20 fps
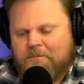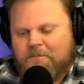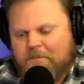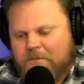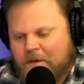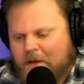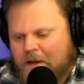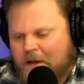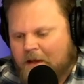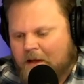
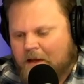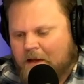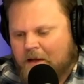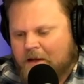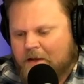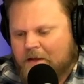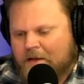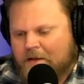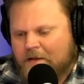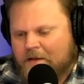
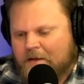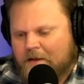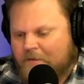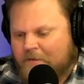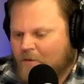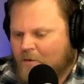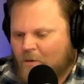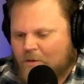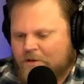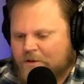and of
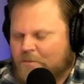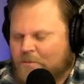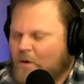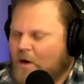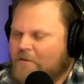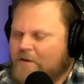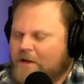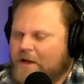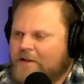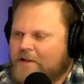course,
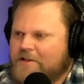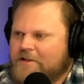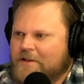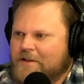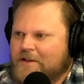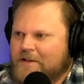providentially,